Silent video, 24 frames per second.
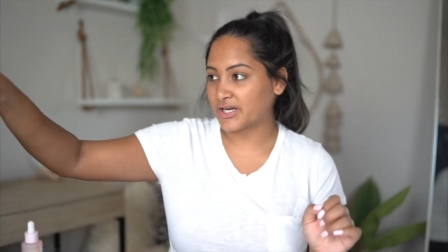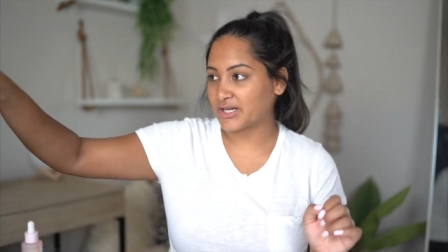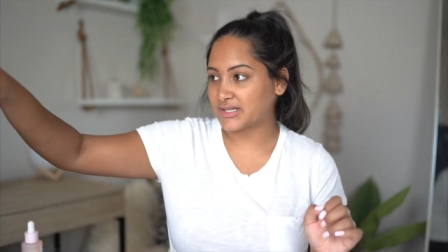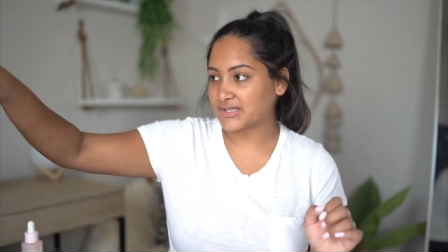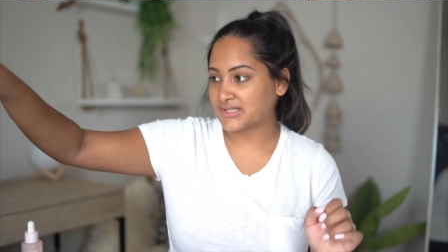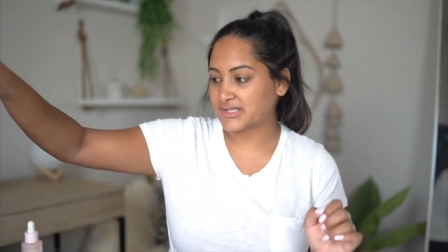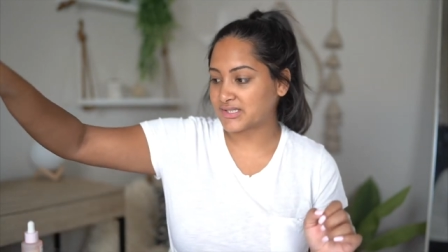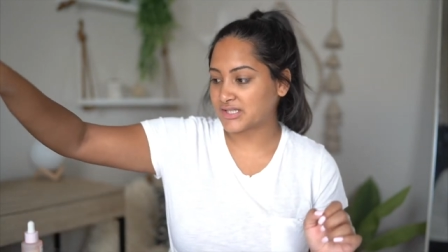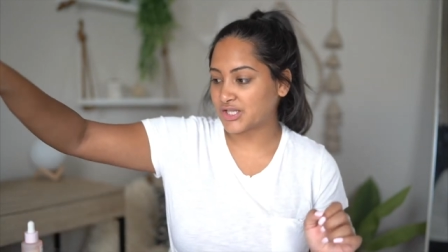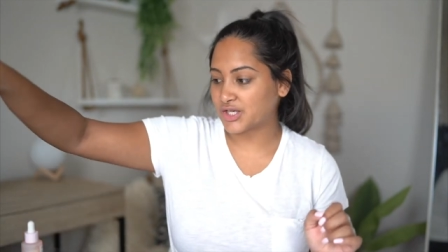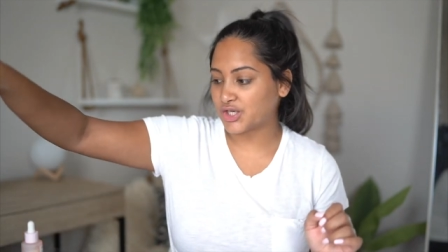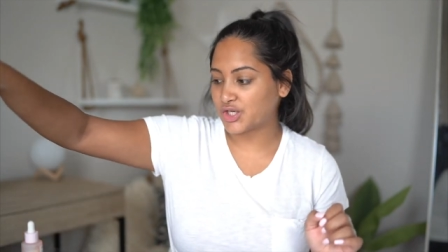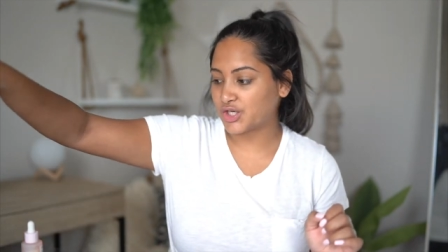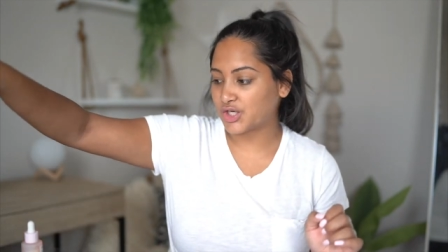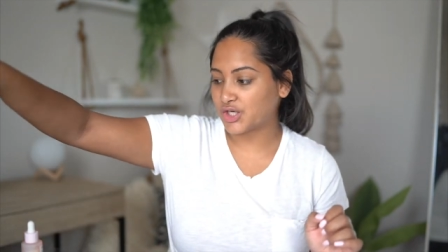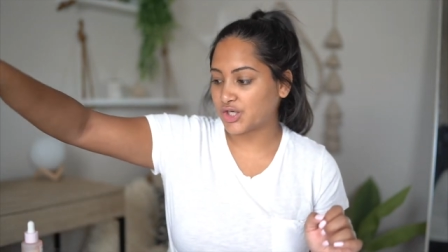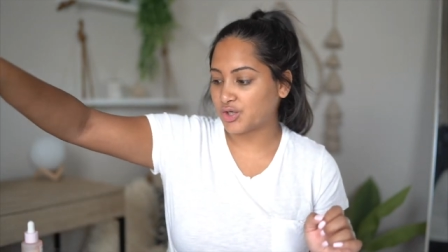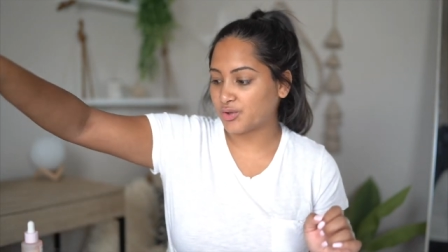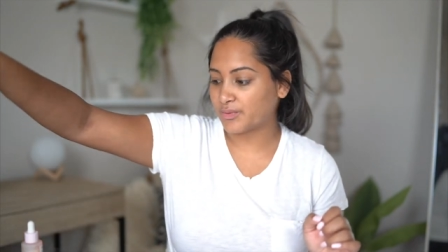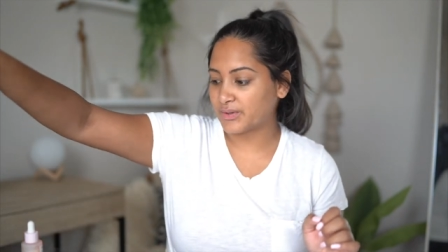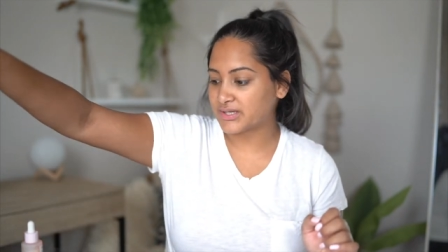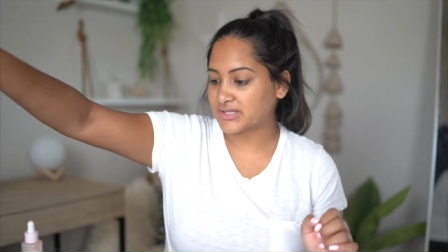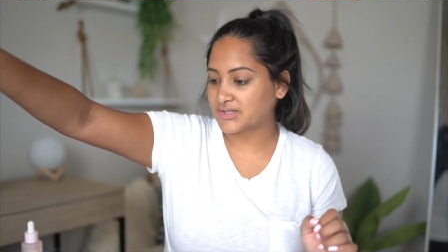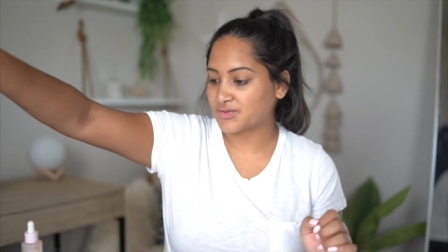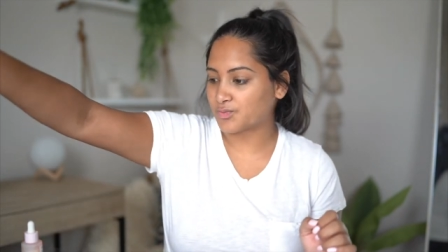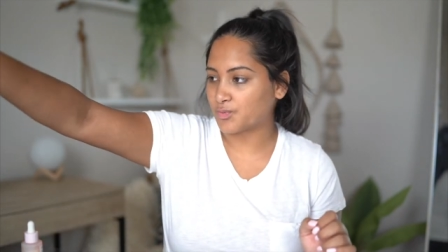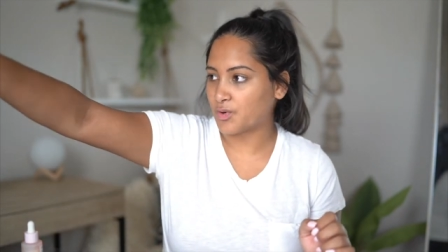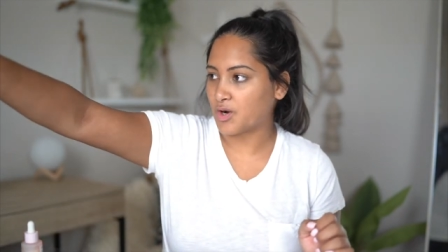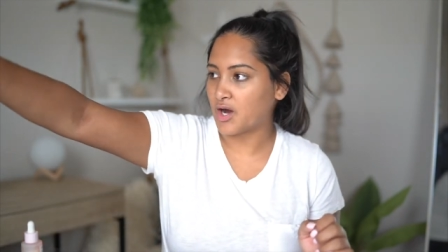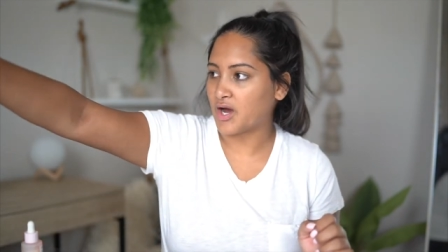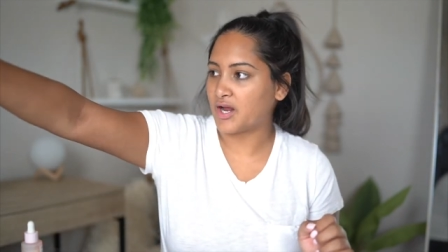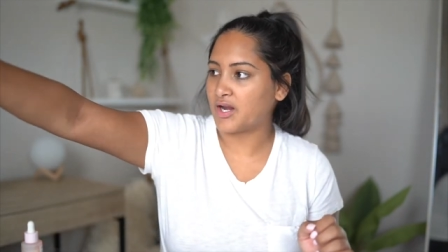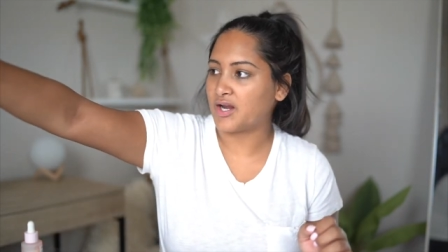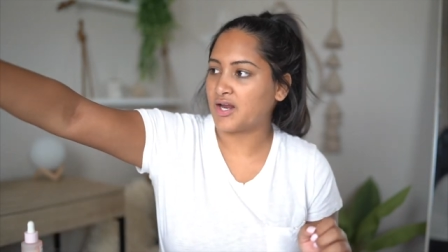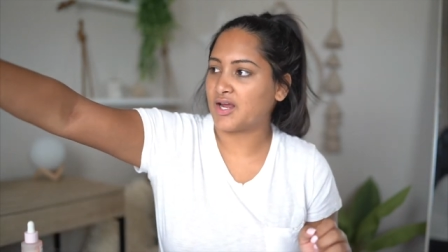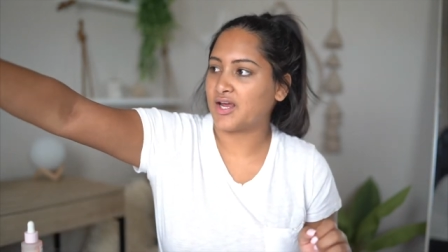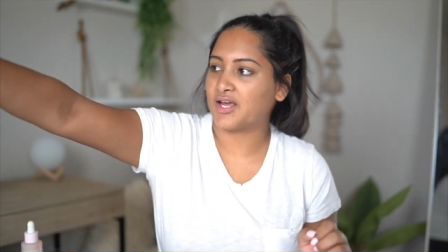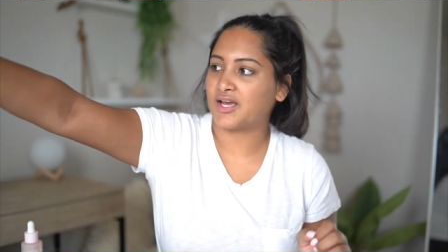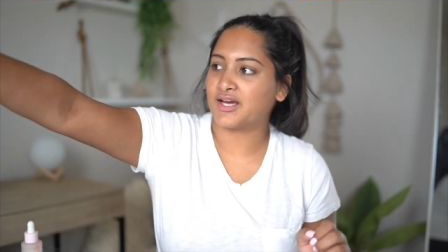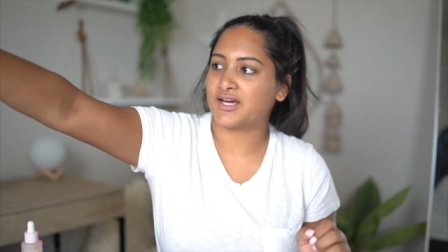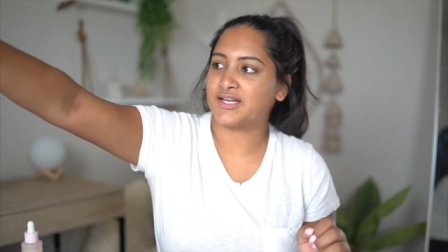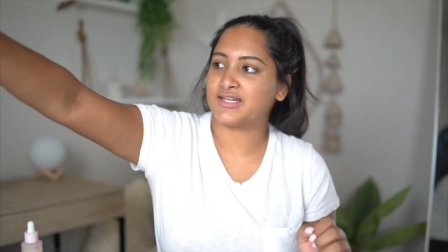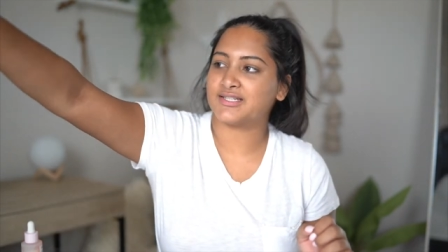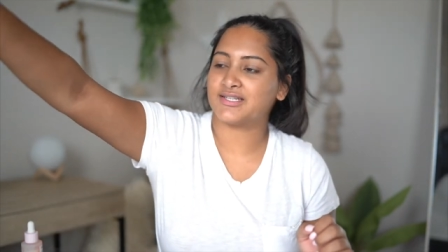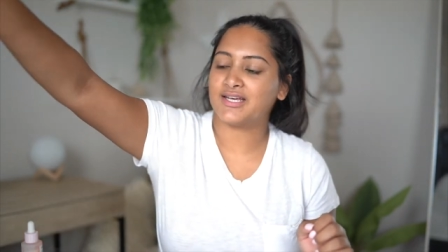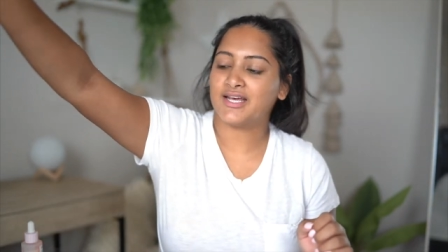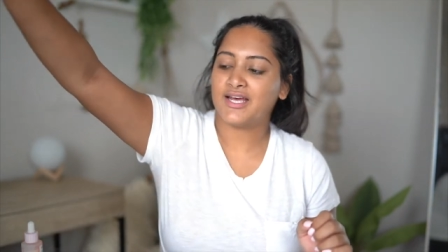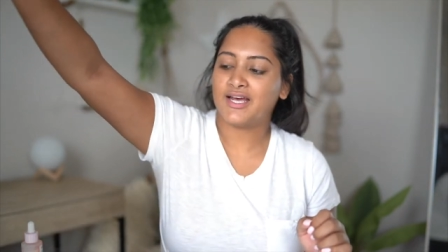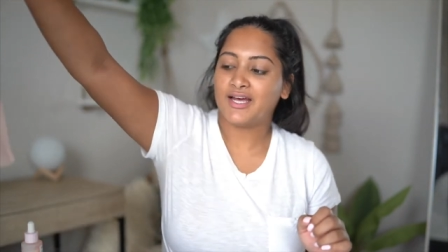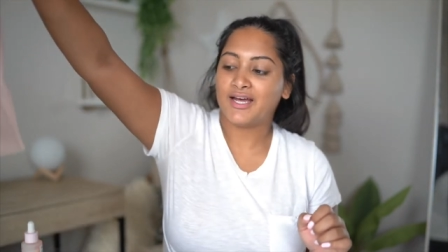It's the newest one, and